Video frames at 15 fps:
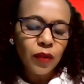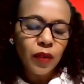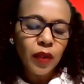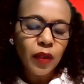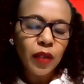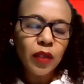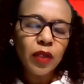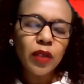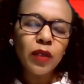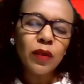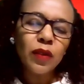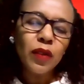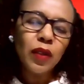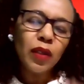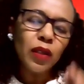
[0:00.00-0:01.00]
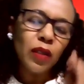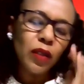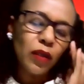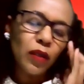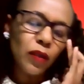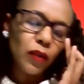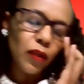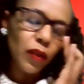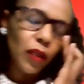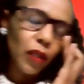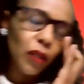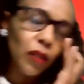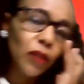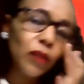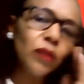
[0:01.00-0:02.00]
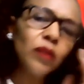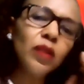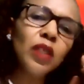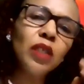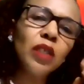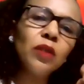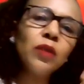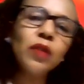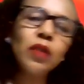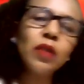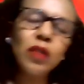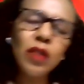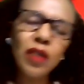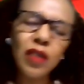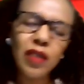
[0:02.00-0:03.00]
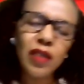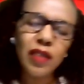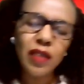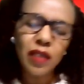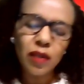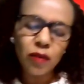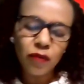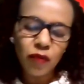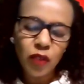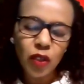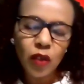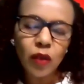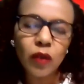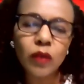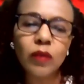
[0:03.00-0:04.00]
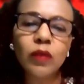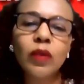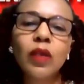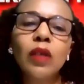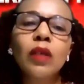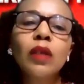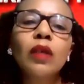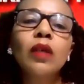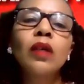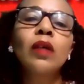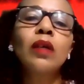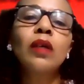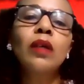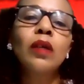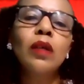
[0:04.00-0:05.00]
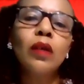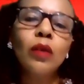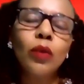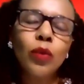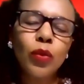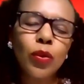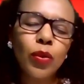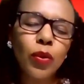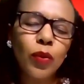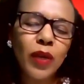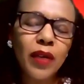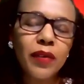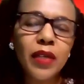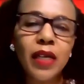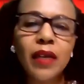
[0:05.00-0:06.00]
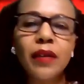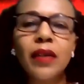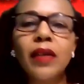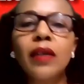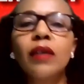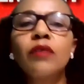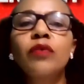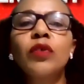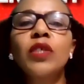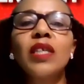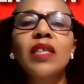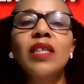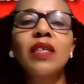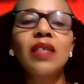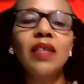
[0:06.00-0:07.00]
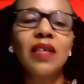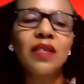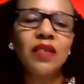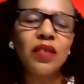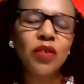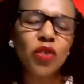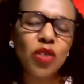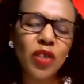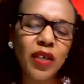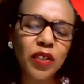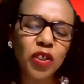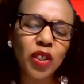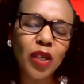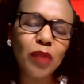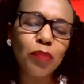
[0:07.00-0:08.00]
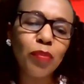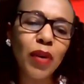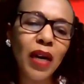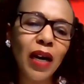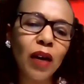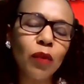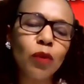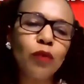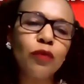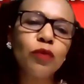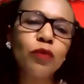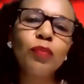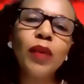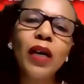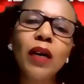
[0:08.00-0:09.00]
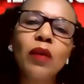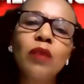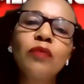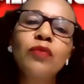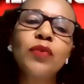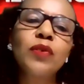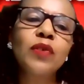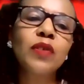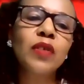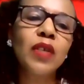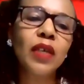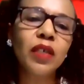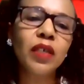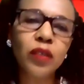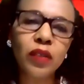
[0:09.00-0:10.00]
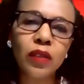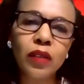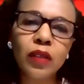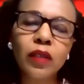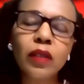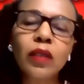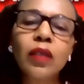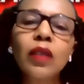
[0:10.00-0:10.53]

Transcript: Thank you, little sister Anita Flo. Oh, Wariara, for taking us in such a powerful session.